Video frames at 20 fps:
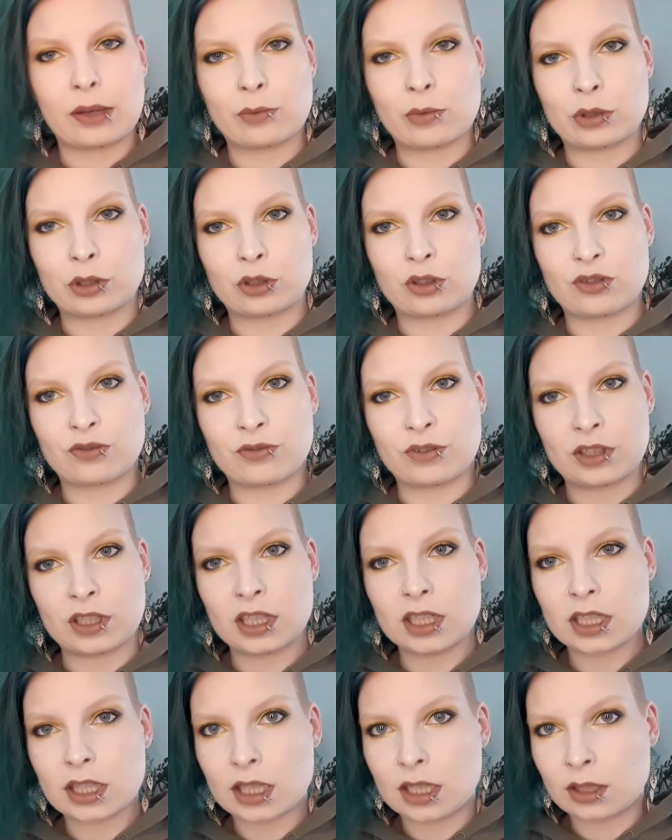Want to
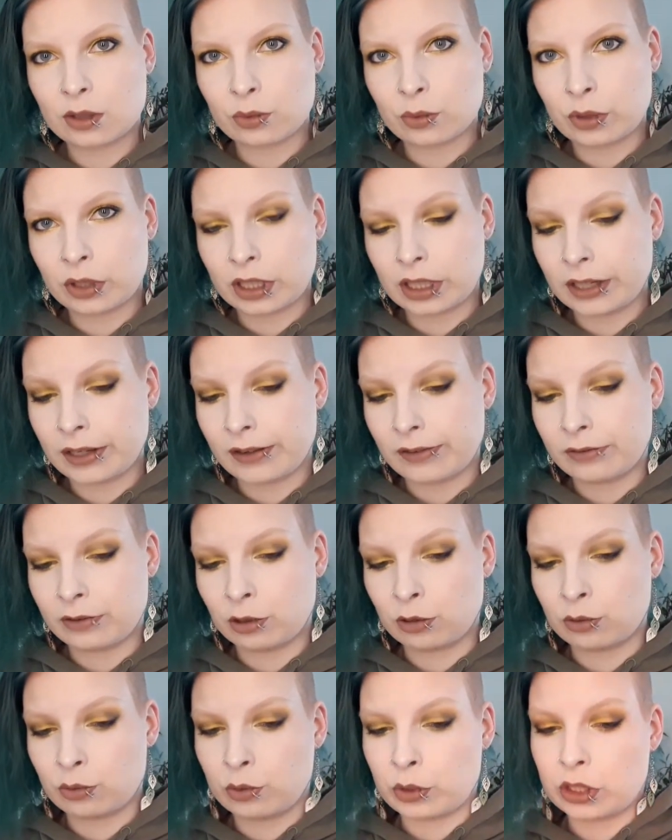finish this one, I have a
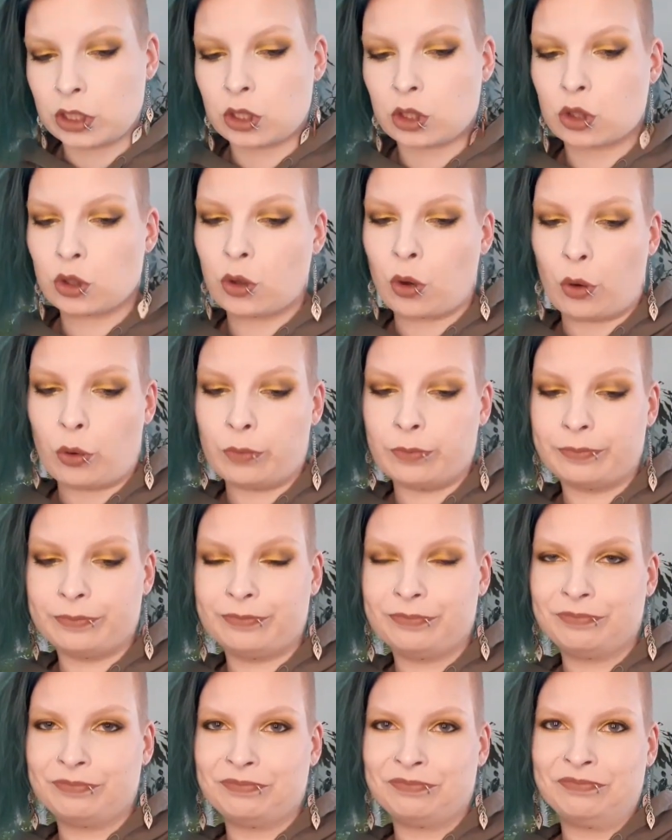long ways to go.
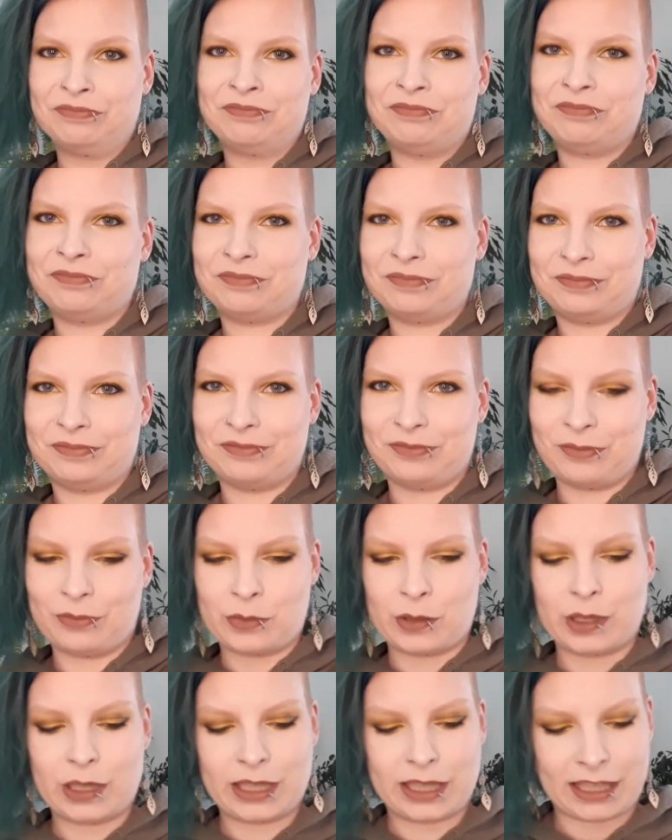
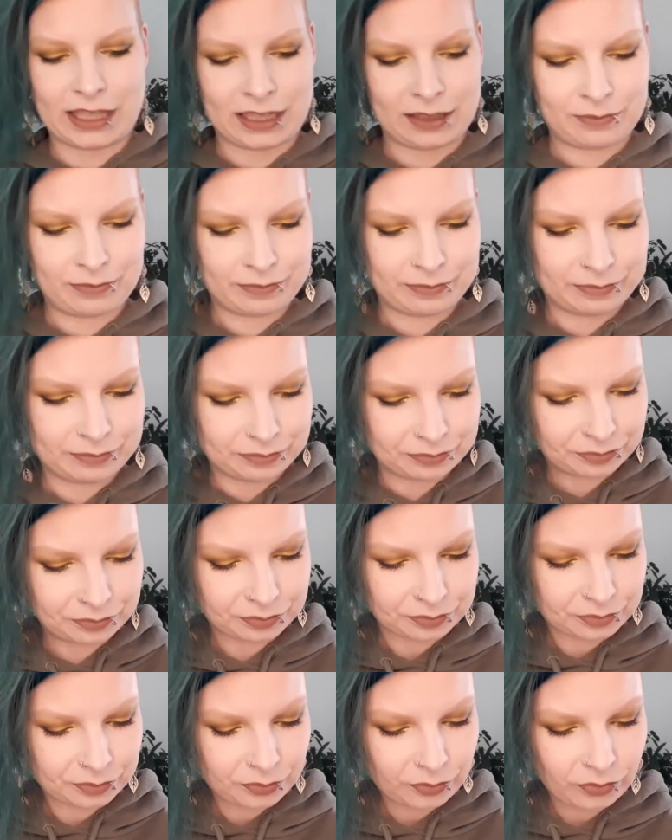We'll see.
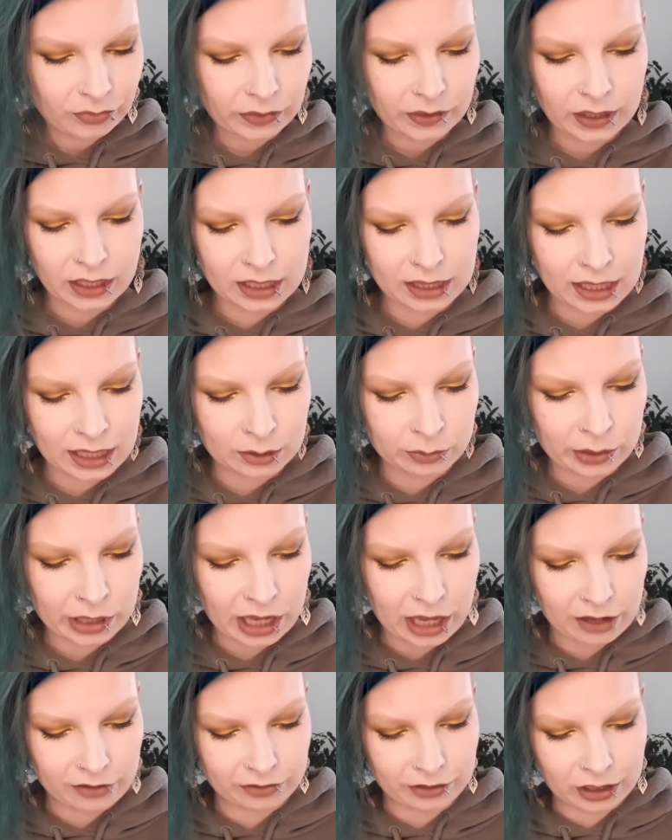Then we
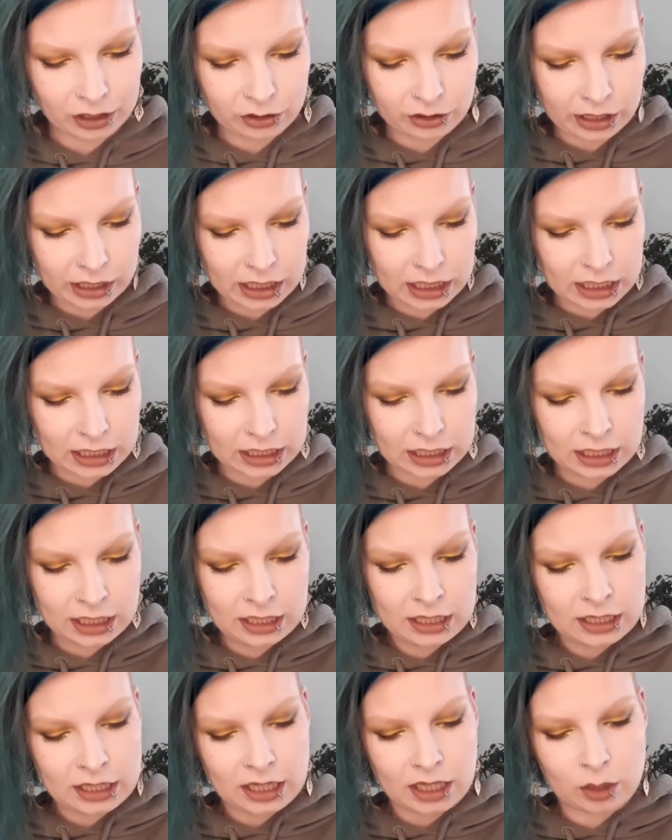have Kraken,
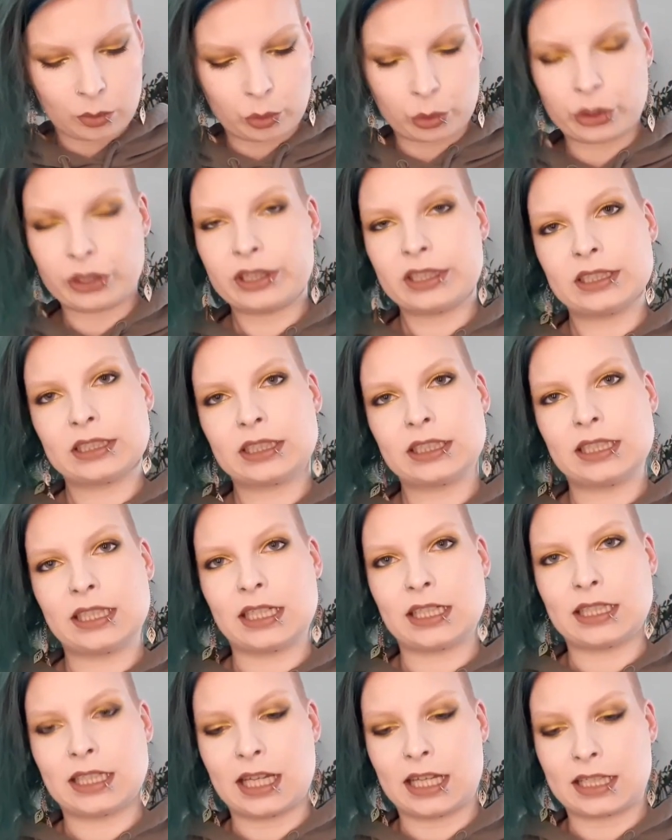a product
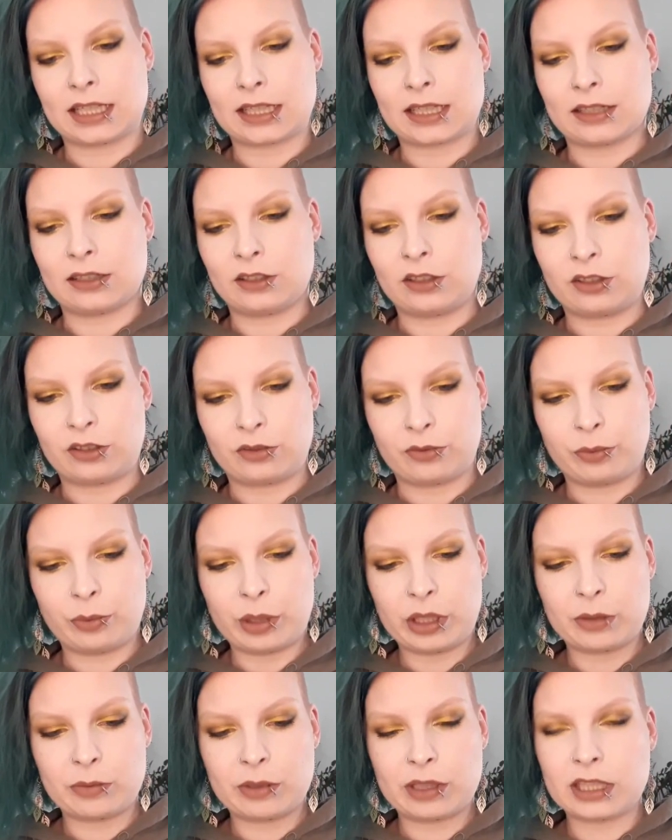that has a lot of
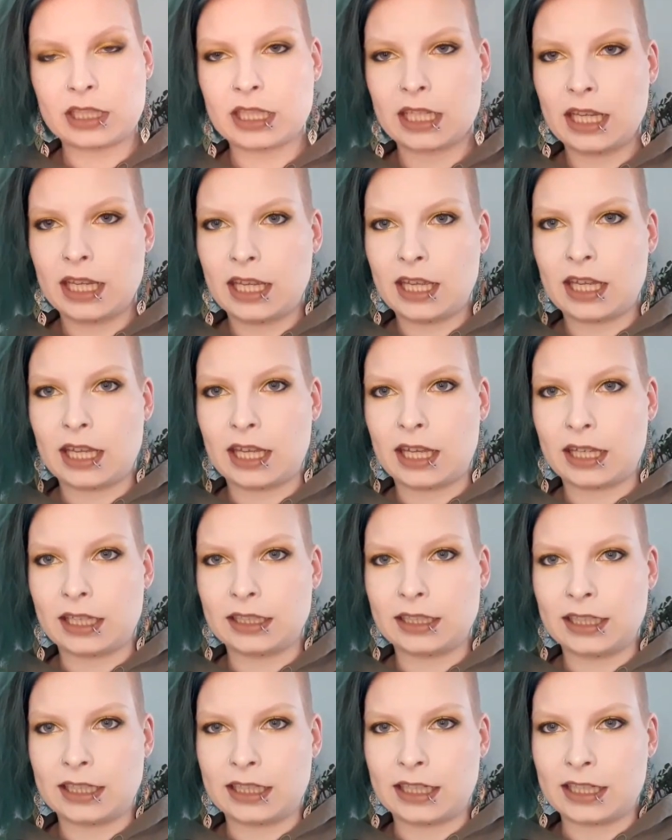pigment, and
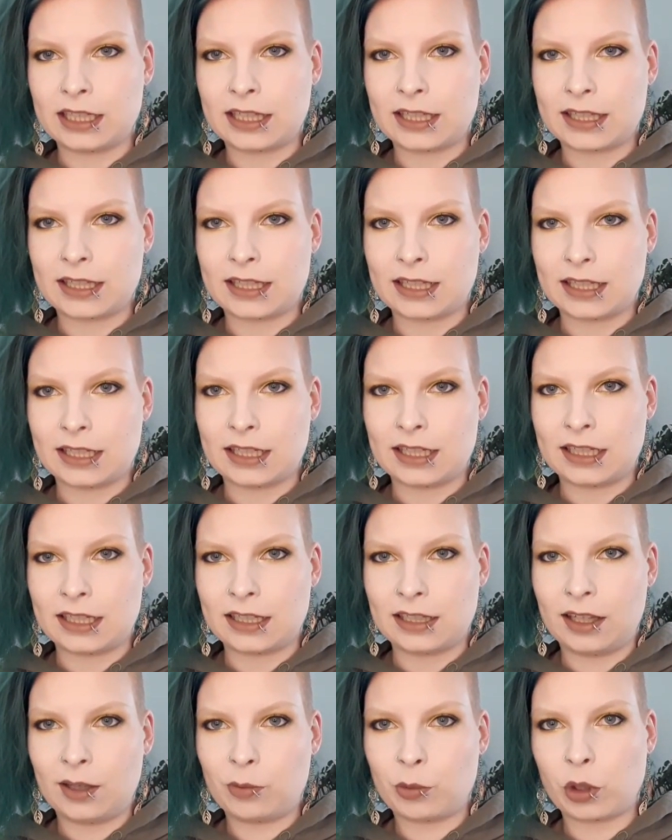it is the
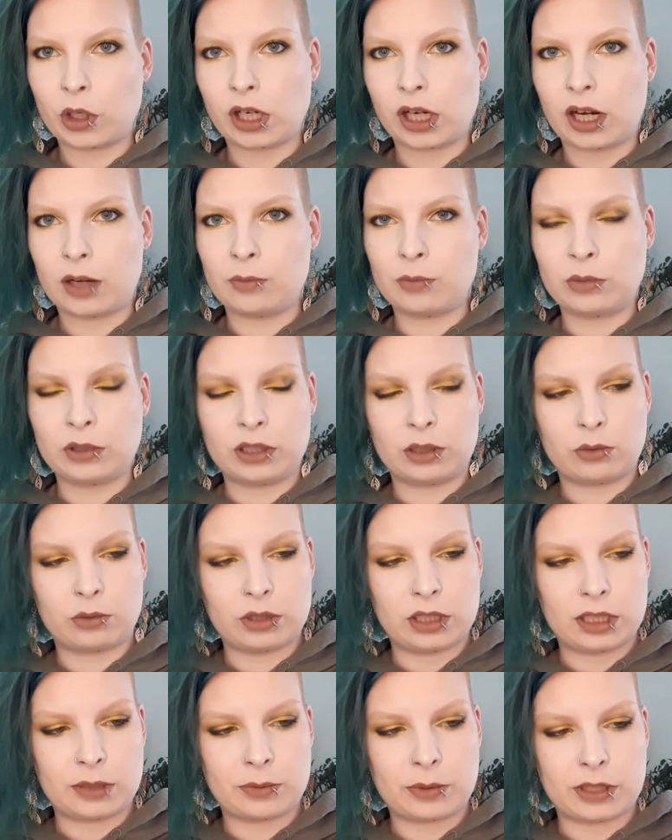Lime Crime
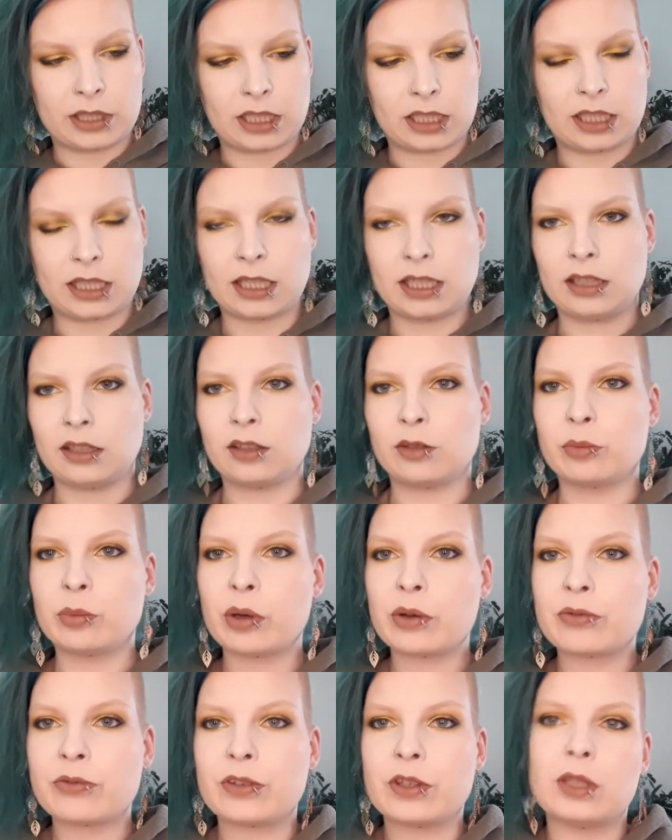liquid lipstick in
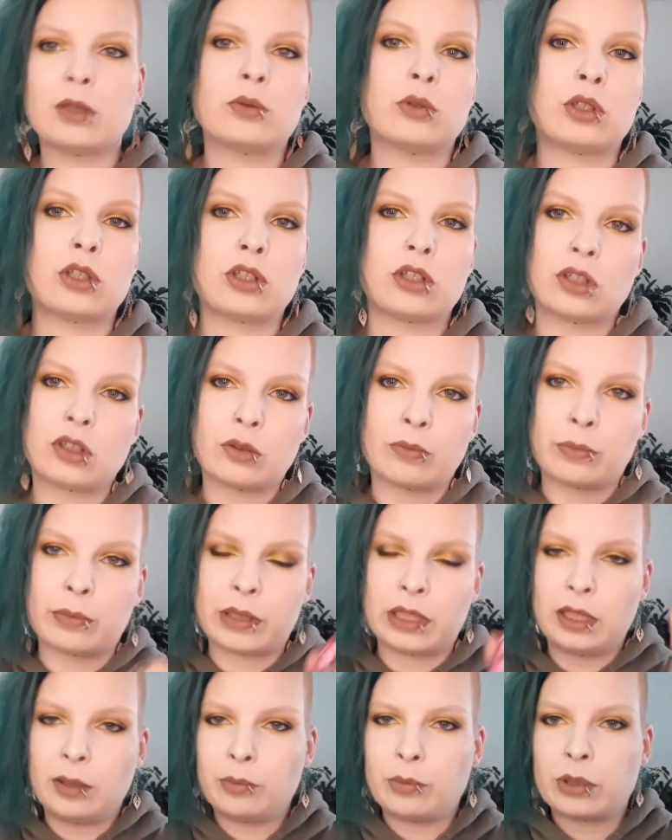Buffy, which is on
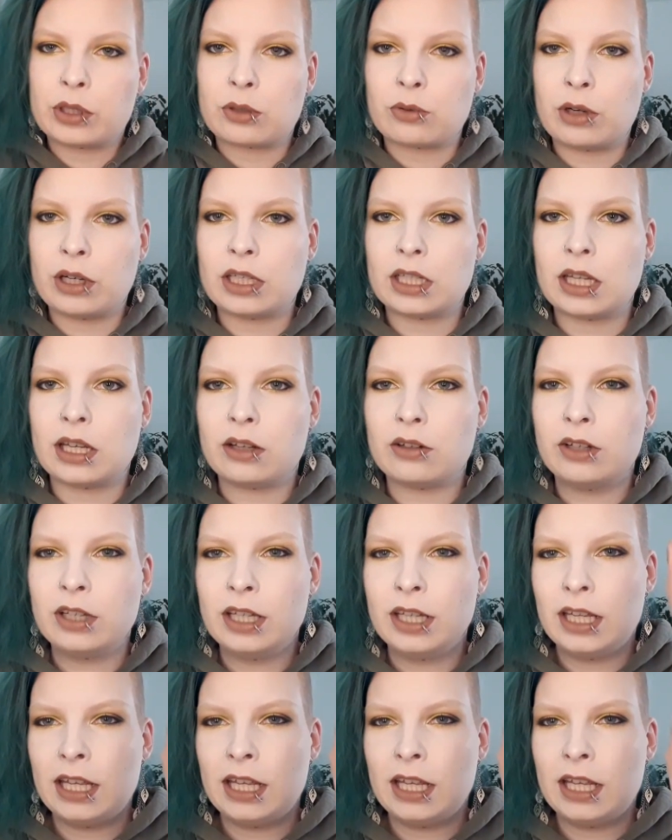my lips right now.